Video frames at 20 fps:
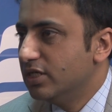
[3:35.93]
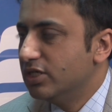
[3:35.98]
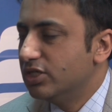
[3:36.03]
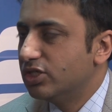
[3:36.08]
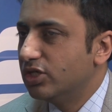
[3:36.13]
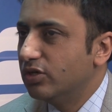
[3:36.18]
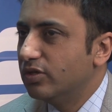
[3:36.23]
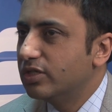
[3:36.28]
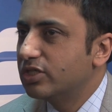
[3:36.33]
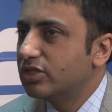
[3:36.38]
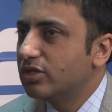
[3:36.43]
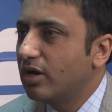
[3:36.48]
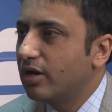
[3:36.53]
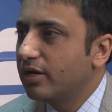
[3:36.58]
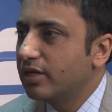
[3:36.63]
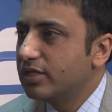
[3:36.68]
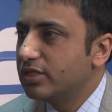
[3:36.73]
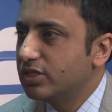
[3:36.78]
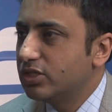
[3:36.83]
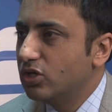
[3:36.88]
So it's
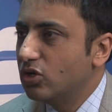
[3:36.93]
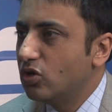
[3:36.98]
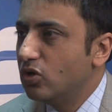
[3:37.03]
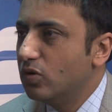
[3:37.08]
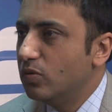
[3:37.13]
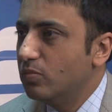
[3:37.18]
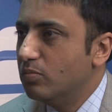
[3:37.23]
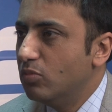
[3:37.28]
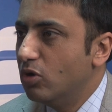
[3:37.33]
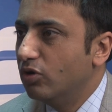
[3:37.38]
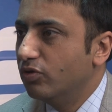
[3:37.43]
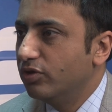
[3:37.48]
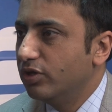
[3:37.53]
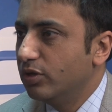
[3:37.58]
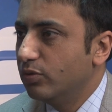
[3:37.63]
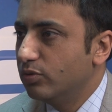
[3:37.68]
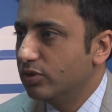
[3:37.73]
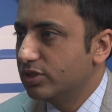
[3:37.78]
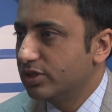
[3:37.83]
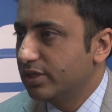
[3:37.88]
not as though
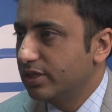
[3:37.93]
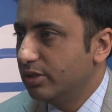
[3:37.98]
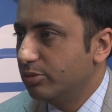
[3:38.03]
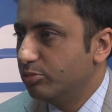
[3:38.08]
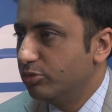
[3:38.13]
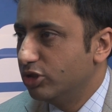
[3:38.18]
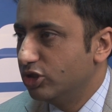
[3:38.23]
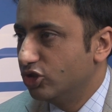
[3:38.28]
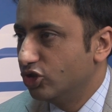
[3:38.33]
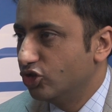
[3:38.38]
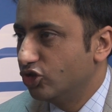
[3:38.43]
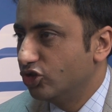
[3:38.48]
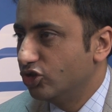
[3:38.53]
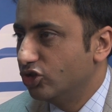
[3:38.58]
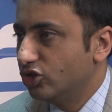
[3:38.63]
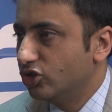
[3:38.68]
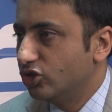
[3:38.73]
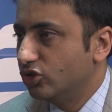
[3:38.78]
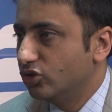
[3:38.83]
Modi was in a position